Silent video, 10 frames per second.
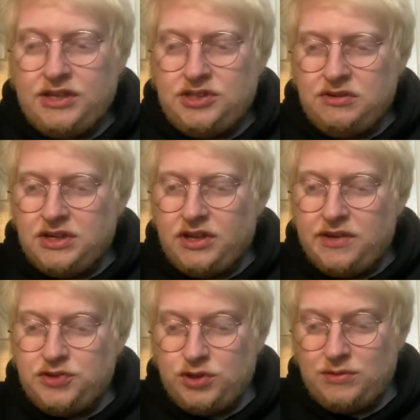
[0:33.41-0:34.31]
doing a
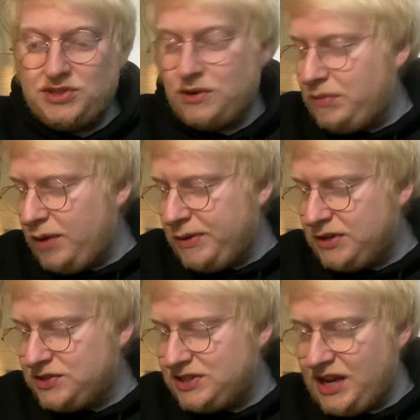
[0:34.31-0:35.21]
live stream, so I'll pop
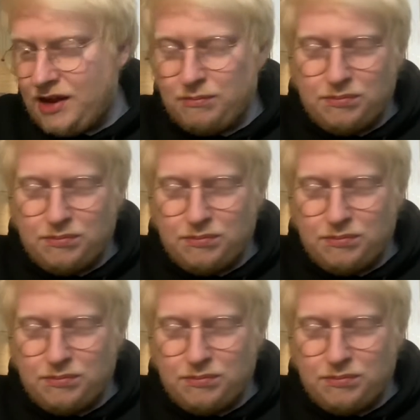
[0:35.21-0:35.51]
onto that.